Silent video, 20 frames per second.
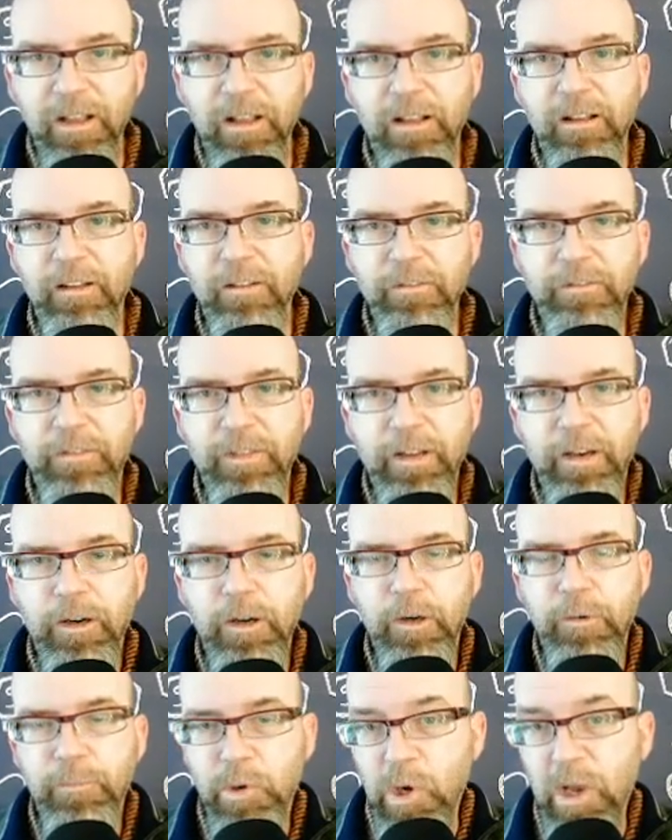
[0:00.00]
of
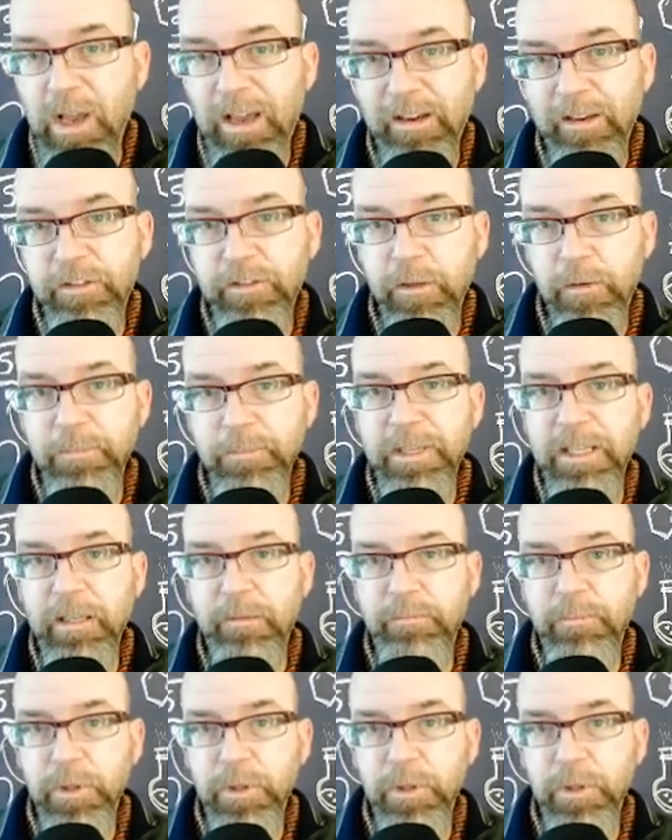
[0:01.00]
their products are being